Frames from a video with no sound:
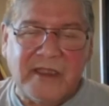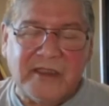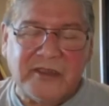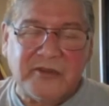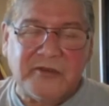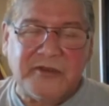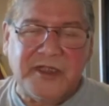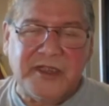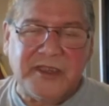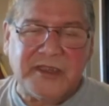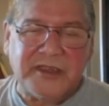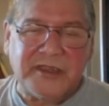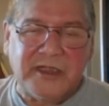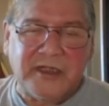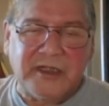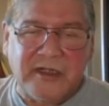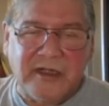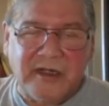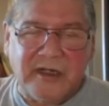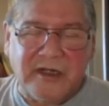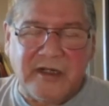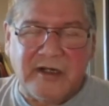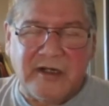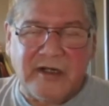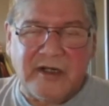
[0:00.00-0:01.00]
So these are
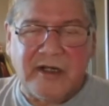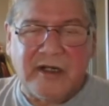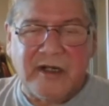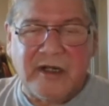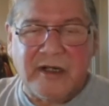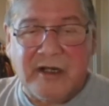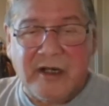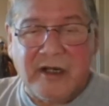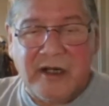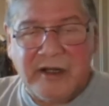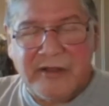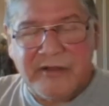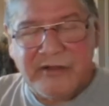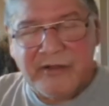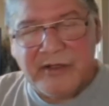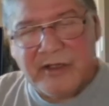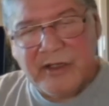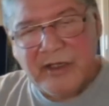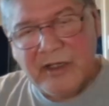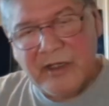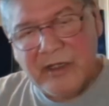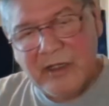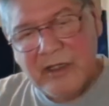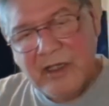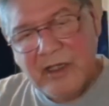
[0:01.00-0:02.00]
are, are other
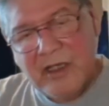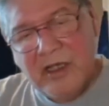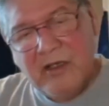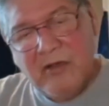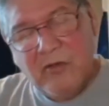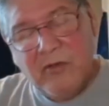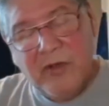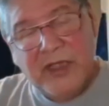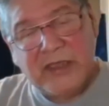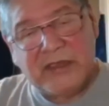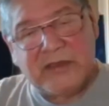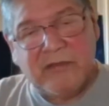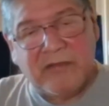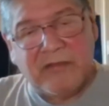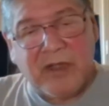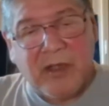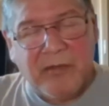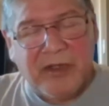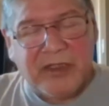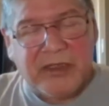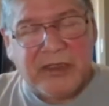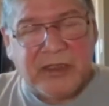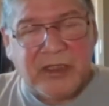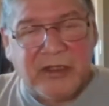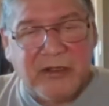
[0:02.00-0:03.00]
uh, ways of
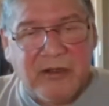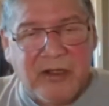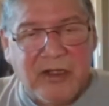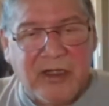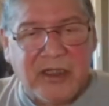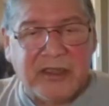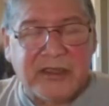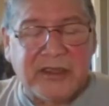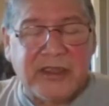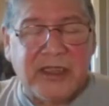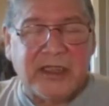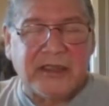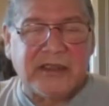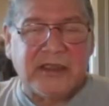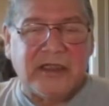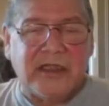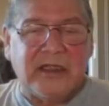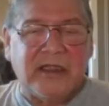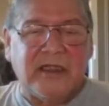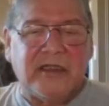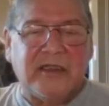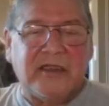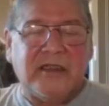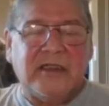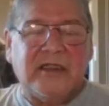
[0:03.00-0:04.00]
coming to knowledge that
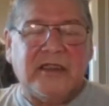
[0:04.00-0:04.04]
uh,